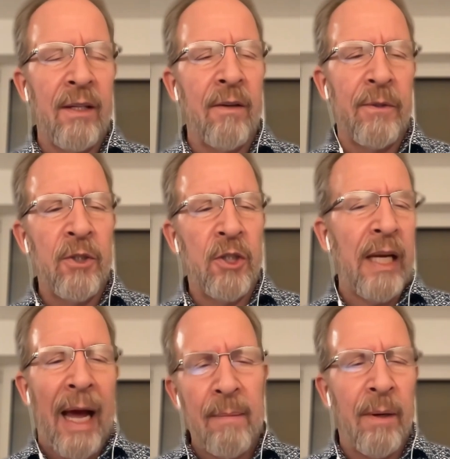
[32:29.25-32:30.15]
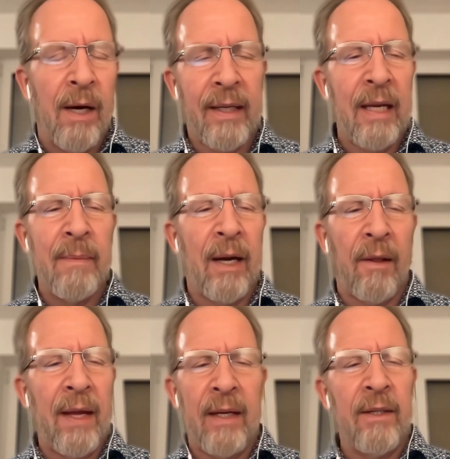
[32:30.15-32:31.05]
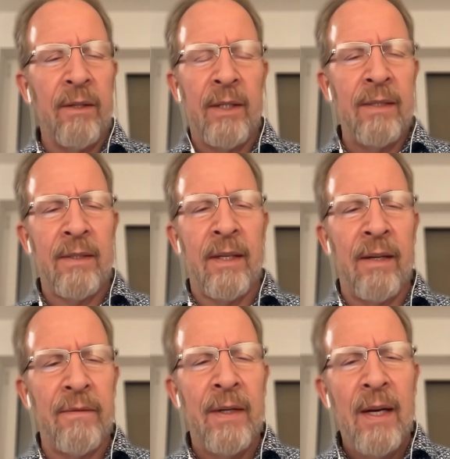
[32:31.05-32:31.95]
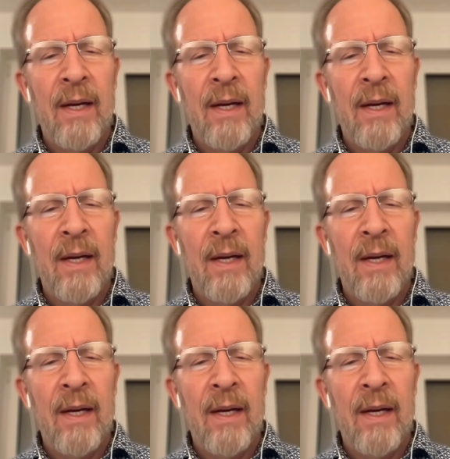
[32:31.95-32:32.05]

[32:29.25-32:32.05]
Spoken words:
the first chatbot, came out of that era and stuff.